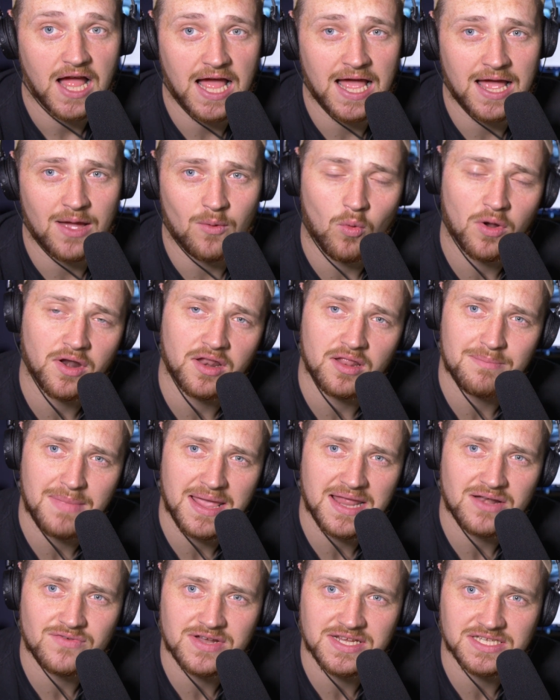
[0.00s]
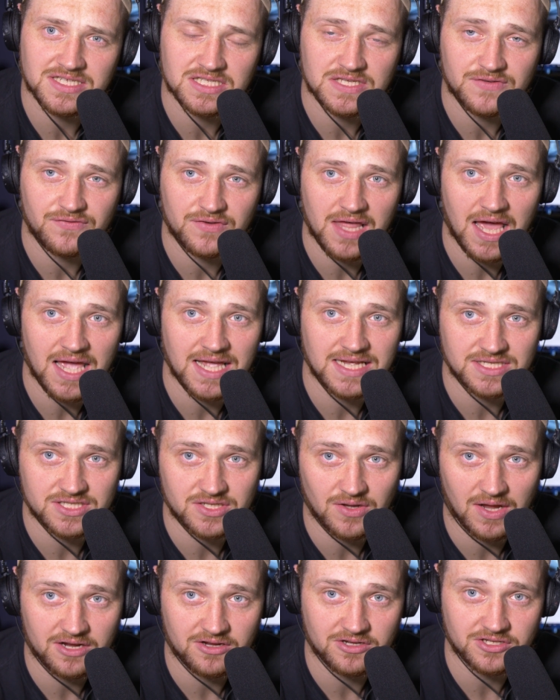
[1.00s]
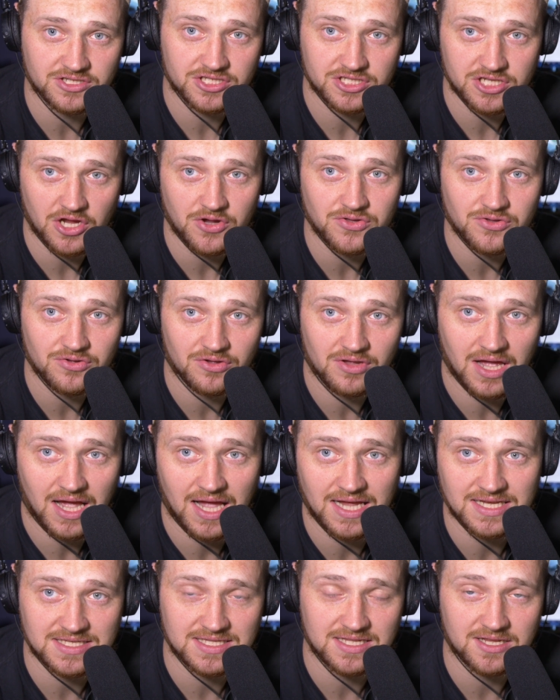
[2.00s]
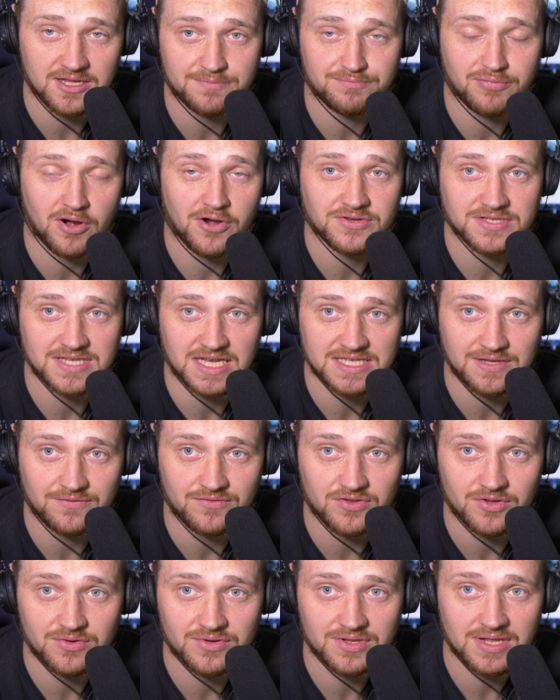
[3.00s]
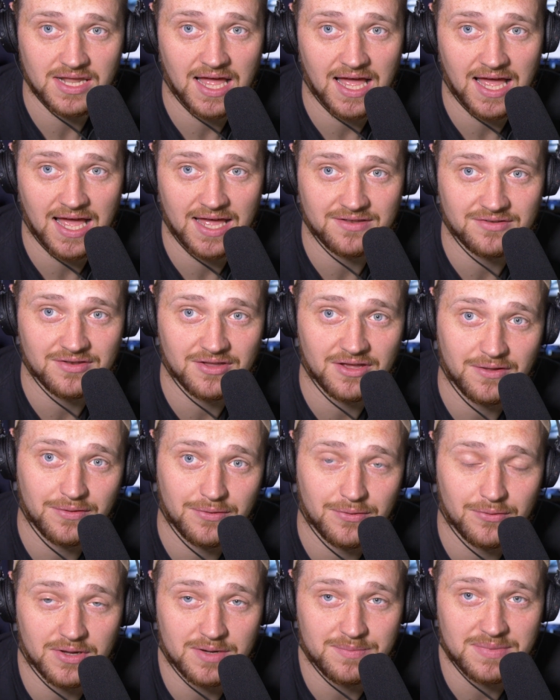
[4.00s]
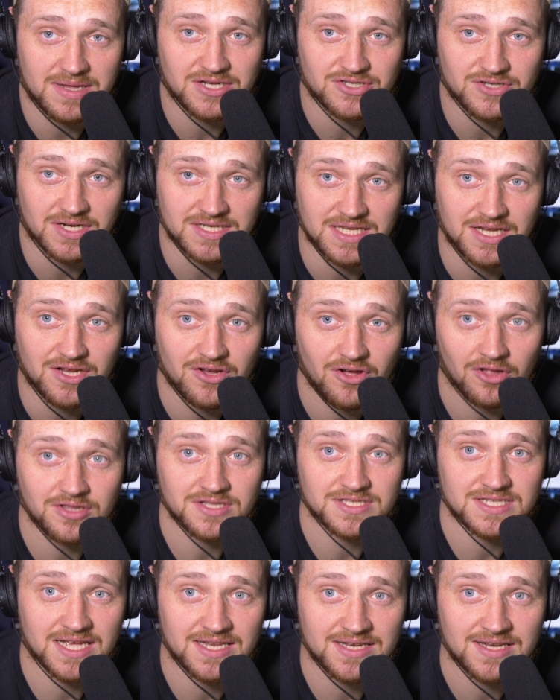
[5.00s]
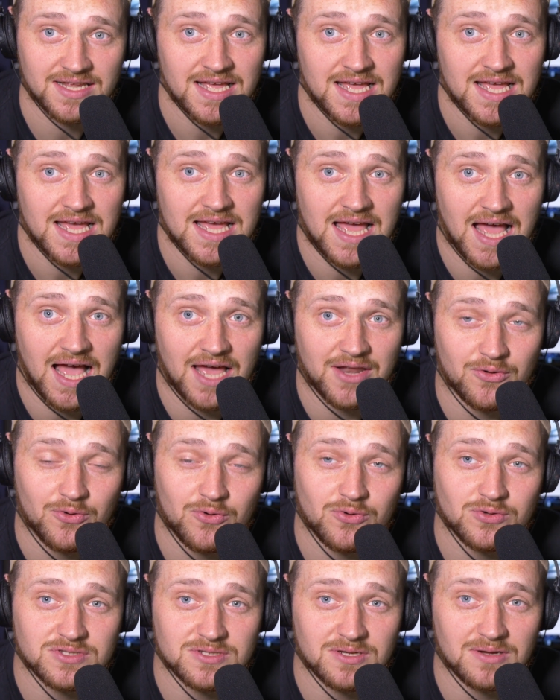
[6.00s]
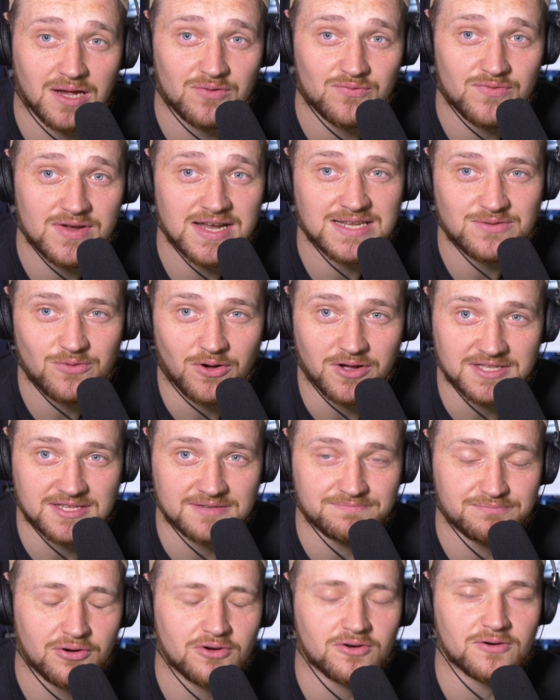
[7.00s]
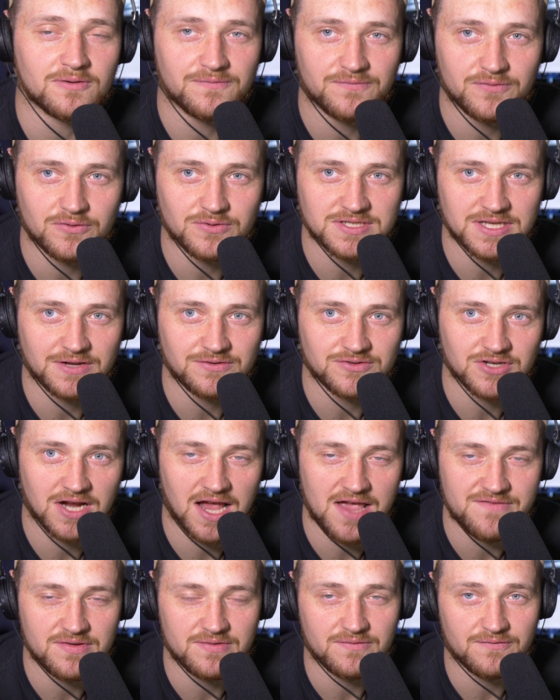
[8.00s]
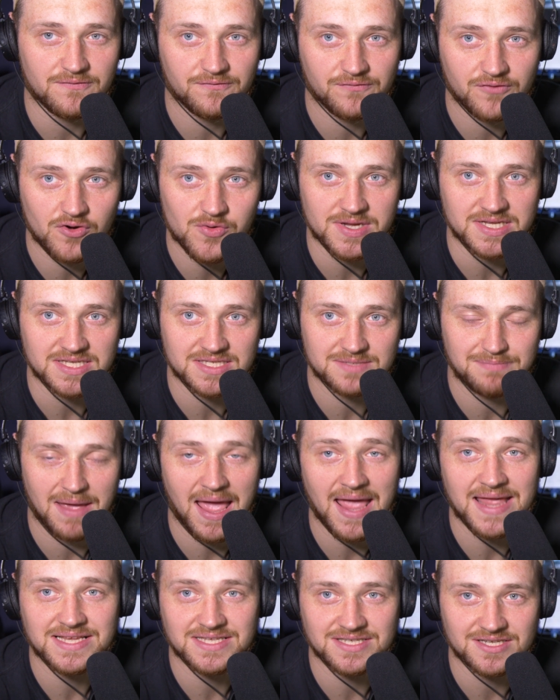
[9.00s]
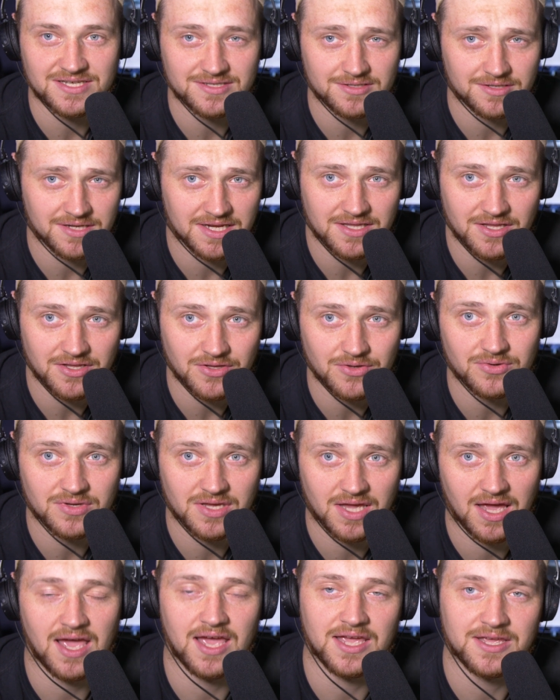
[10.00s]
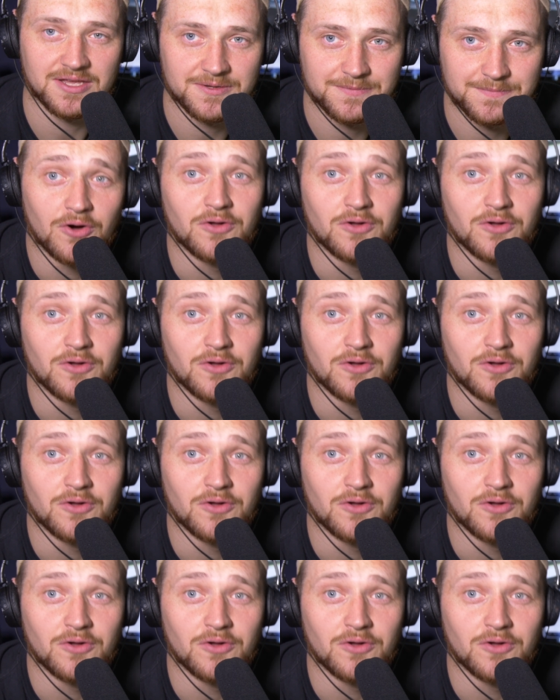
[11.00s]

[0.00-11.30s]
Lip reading: One of the main reasons for that is so I could show you guys the process of doing that, and thought it'd be interesting content. And also, I really wanted to put full self-driving through its paces in the UK.